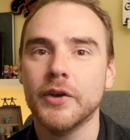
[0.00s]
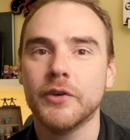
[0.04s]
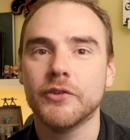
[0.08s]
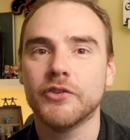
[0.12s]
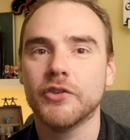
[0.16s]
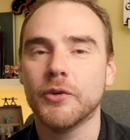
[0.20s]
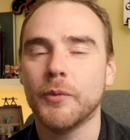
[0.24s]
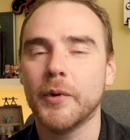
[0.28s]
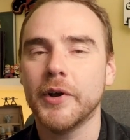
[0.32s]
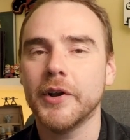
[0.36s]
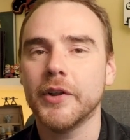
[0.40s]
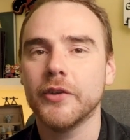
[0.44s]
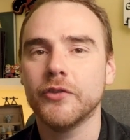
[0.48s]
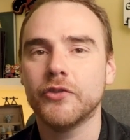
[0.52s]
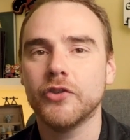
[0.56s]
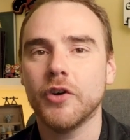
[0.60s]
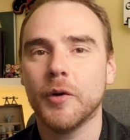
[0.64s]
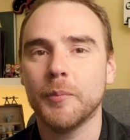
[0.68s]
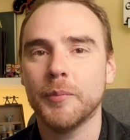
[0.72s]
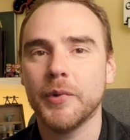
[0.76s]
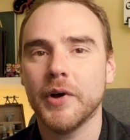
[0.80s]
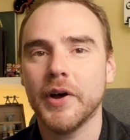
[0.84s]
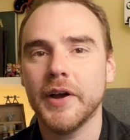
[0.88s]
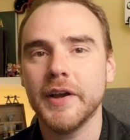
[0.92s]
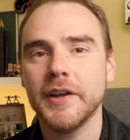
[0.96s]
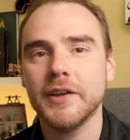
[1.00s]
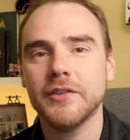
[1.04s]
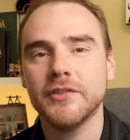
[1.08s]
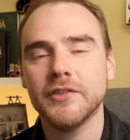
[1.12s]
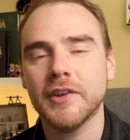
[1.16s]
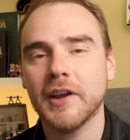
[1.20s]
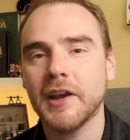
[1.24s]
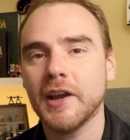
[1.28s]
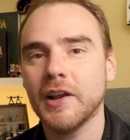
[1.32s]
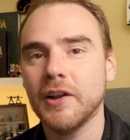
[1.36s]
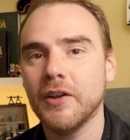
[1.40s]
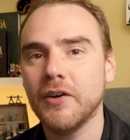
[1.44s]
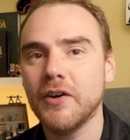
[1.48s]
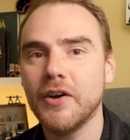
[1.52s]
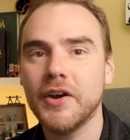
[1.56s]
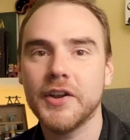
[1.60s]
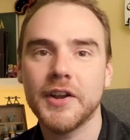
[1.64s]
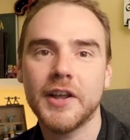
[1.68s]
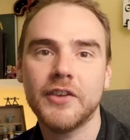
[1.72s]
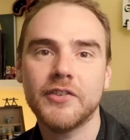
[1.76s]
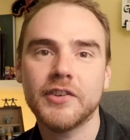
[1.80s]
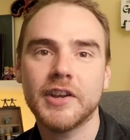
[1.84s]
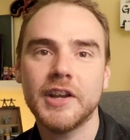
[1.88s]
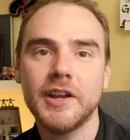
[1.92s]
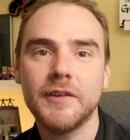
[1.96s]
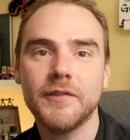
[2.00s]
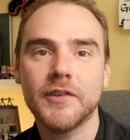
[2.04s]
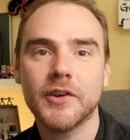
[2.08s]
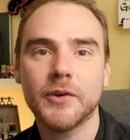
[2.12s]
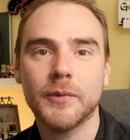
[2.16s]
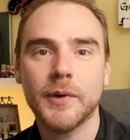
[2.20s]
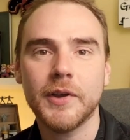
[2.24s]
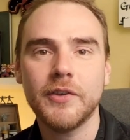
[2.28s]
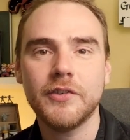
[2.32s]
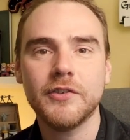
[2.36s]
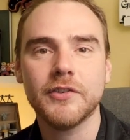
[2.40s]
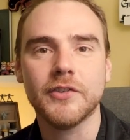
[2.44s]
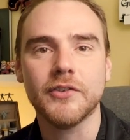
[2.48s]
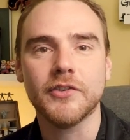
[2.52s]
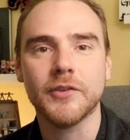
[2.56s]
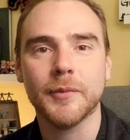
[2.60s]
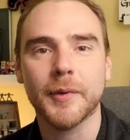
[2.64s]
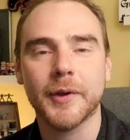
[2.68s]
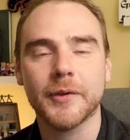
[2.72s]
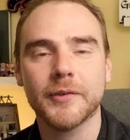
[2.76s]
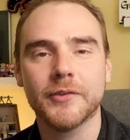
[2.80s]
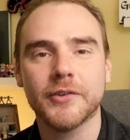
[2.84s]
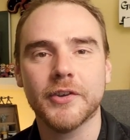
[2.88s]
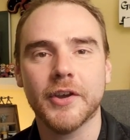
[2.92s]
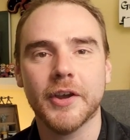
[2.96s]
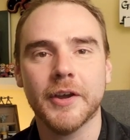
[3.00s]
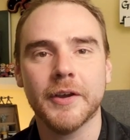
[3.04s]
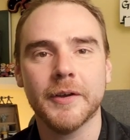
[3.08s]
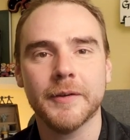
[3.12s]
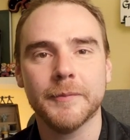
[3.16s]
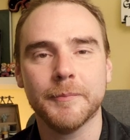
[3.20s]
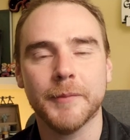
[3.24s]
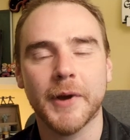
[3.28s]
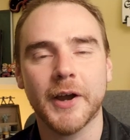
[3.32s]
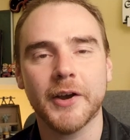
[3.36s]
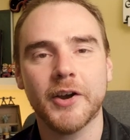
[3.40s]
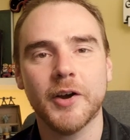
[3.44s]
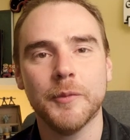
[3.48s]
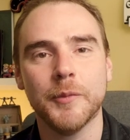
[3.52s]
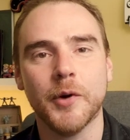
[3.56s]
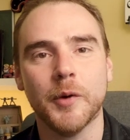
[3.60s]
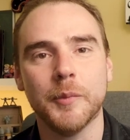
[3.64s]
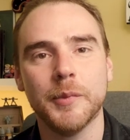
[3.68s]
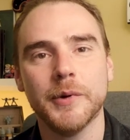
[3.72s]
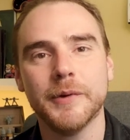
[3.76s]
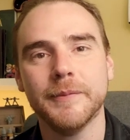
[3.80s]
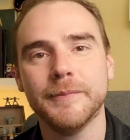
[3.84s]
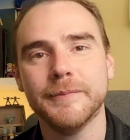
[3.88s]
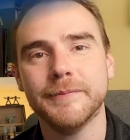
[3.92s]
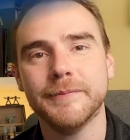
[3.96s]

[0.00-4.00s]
so why not drop by, say hello, and ask any of the questions that might come up.